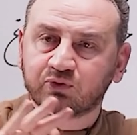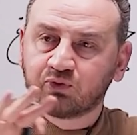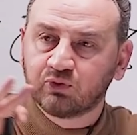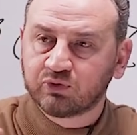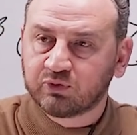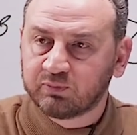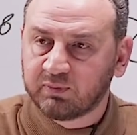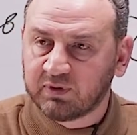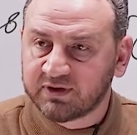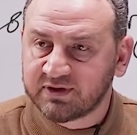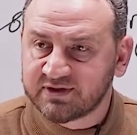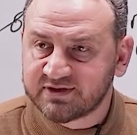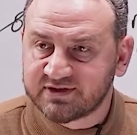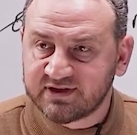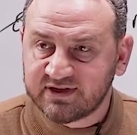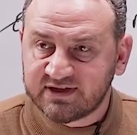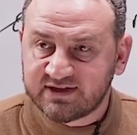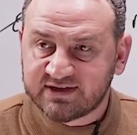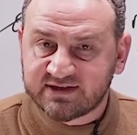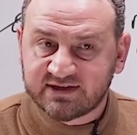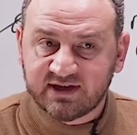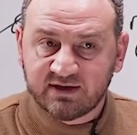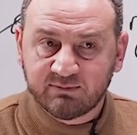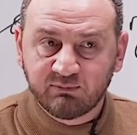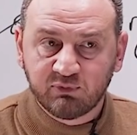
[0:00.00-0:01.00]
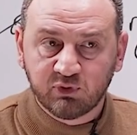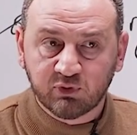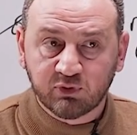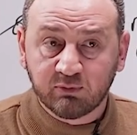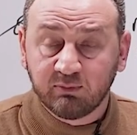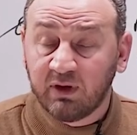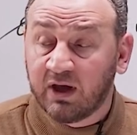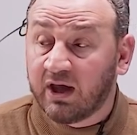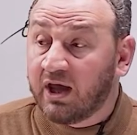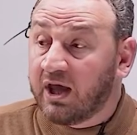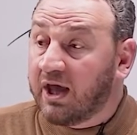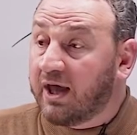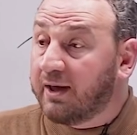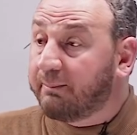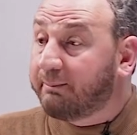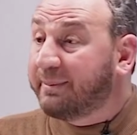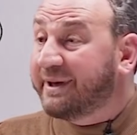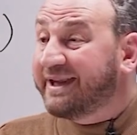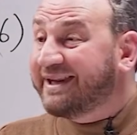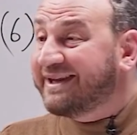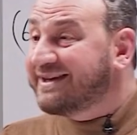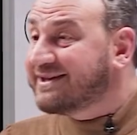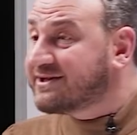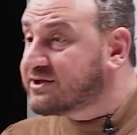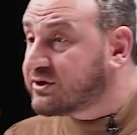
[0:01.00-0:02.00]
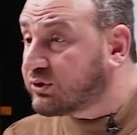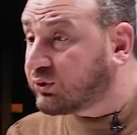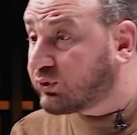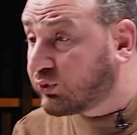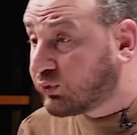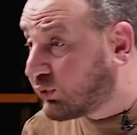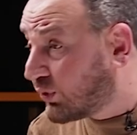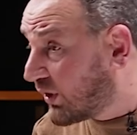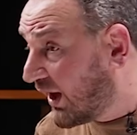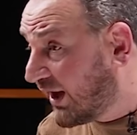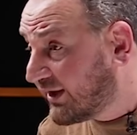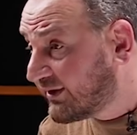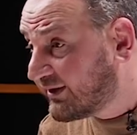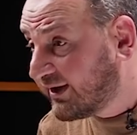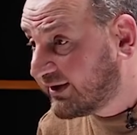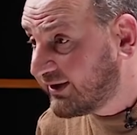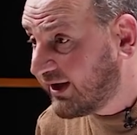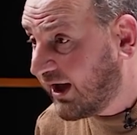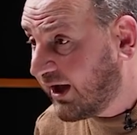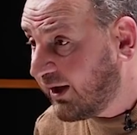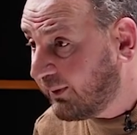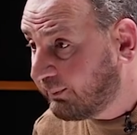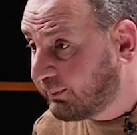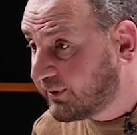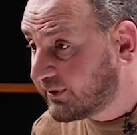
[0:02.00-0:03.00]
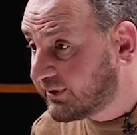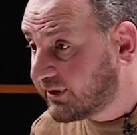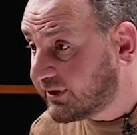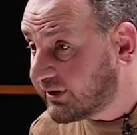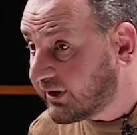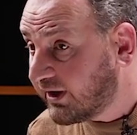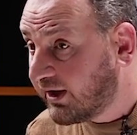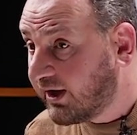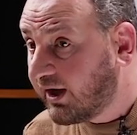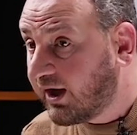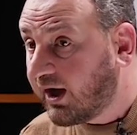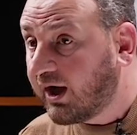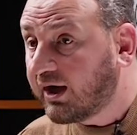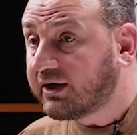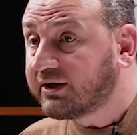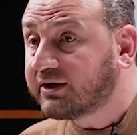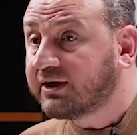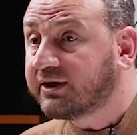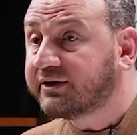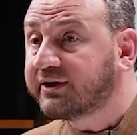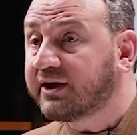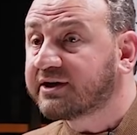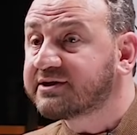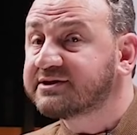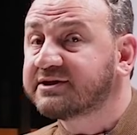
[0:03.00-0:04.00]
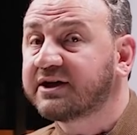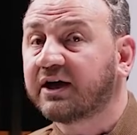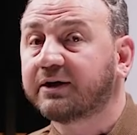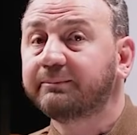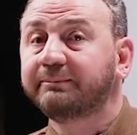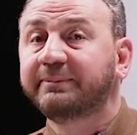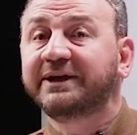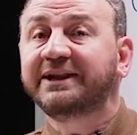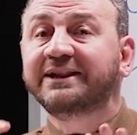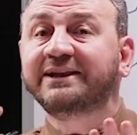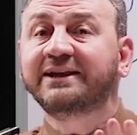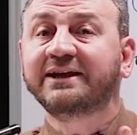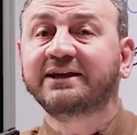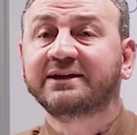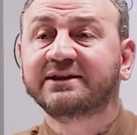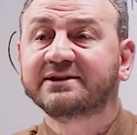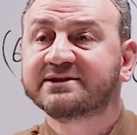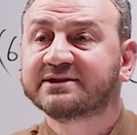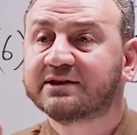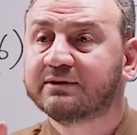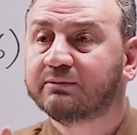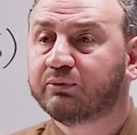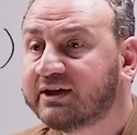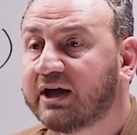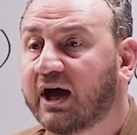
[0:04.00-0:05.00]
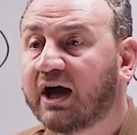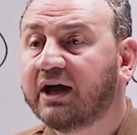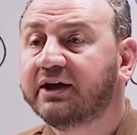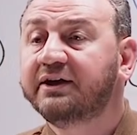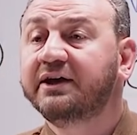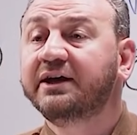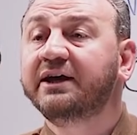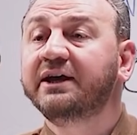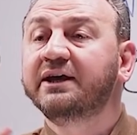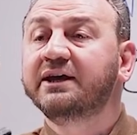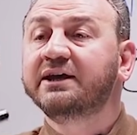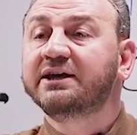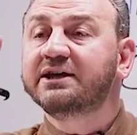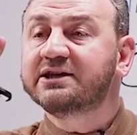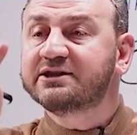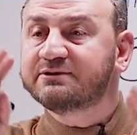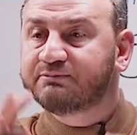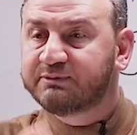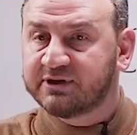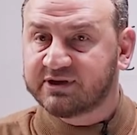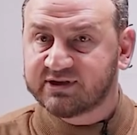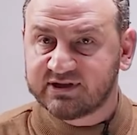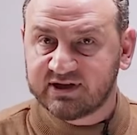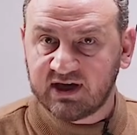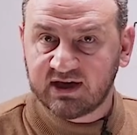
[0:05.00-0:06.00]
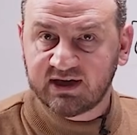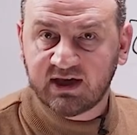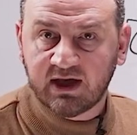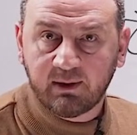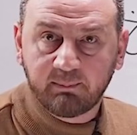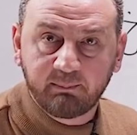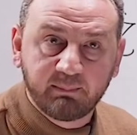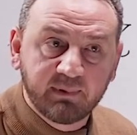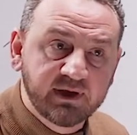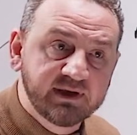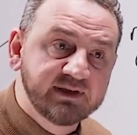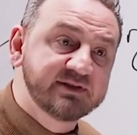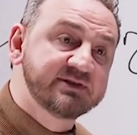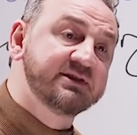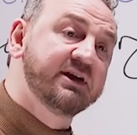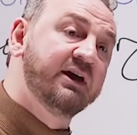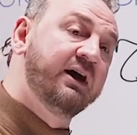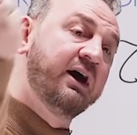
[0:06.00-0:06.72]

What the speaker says: you to focus on Izhar. What do we do in the first rule? We read it as it is, meaning we don't do anything.